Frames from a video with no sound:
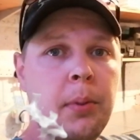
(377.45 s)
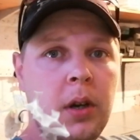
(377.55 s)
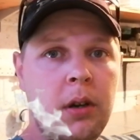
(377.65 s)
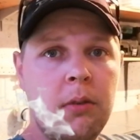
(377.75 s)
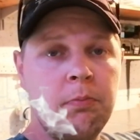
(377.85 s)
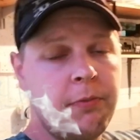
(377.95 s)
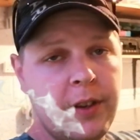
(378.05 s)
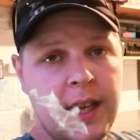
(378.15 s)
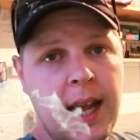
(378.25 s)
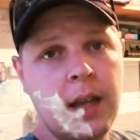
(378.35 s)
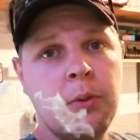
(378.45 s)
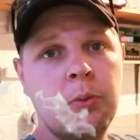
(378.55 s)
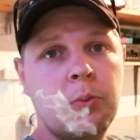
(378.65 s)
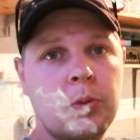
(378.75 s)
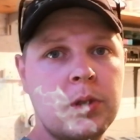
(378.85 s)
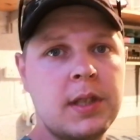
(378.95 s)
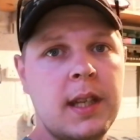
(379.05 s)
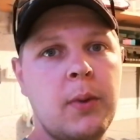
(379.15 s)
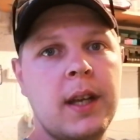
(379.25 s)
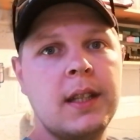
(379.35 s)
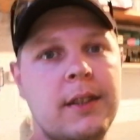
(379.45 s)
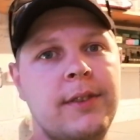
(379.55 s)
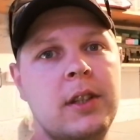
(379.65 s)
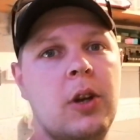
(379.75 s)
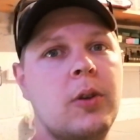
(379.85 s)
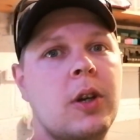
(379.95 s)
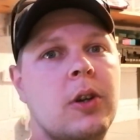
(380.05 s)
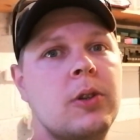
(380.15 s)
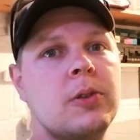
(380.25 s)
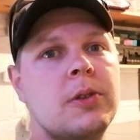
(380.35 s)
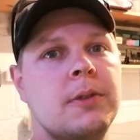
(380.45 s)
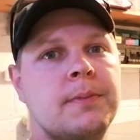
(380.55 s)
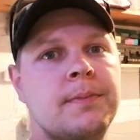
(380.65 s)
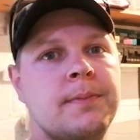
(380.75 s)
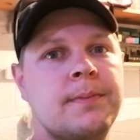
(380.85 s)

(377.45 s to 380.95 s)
But for now, we'll see where this video goes.